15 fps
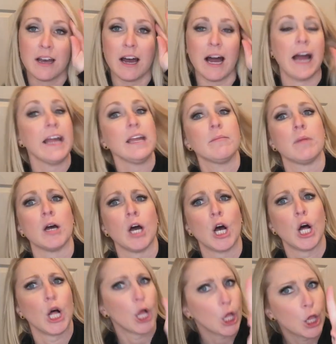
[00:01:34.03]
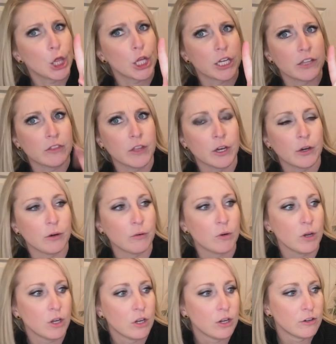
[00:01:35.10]
I am looking though
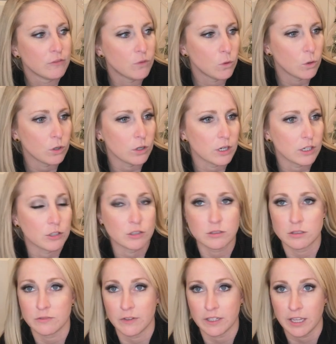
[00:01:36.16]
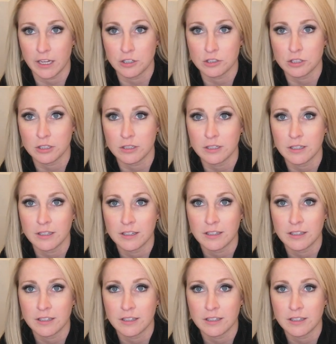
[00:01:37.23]
for a Christmas vacation